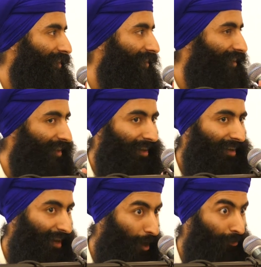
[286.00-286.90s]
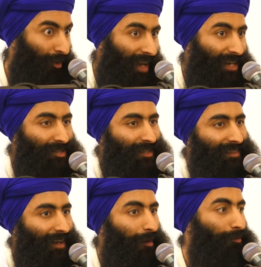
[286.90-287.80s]
little
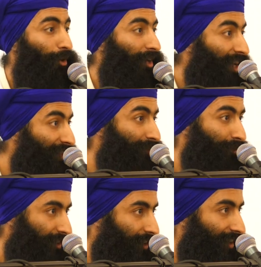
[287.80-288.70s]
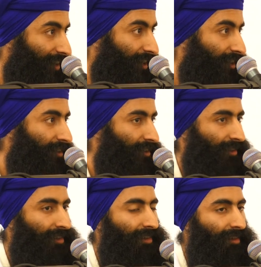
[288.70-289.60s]
clarification. I'm not against Matha Tekna.
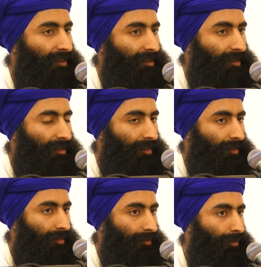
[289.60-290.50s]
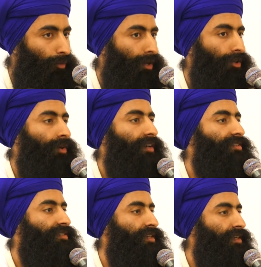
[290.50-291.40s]
But when you
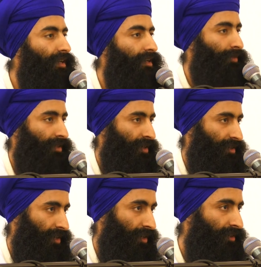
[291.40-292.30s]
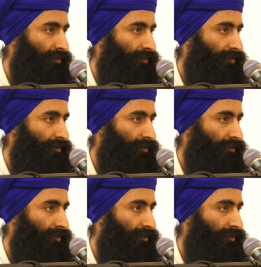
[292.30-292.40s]
externally Matha Tek,